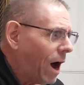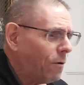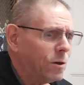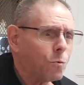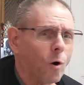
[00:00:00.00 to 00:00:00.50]
Well,
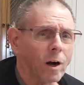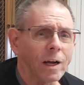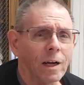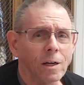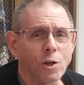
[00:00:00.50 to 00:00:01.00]
I was
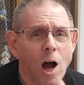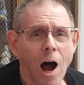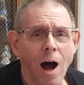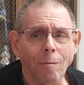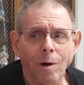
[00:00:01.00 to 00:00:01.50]
working a
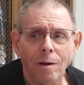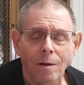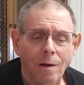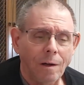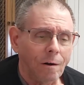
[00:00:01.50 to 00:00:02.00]
job
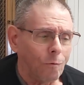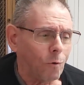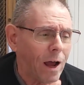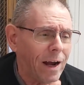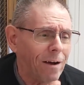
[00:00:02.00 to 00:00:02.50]

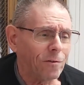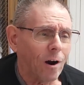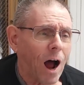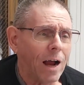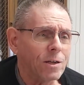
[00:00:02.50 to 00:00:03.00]
right
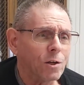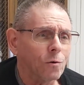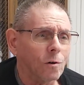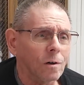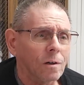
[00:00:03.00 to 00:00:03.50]
after high
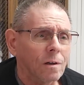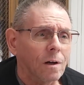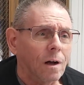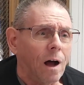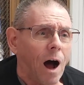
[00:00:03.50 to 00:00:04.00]
school.
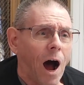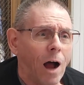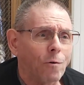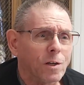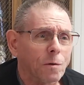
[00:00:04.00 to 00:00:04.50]

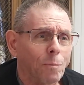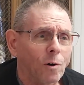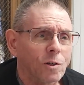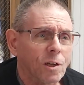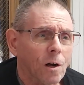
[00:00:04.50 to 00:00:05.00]
I was
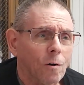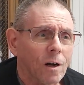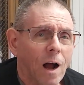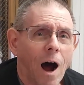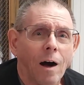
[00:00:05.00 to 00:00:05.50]
supposed to go
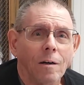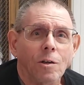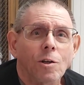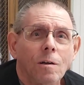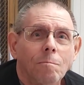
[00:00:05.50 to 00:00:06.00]
to
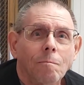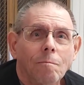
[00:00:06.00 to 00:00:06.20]
college.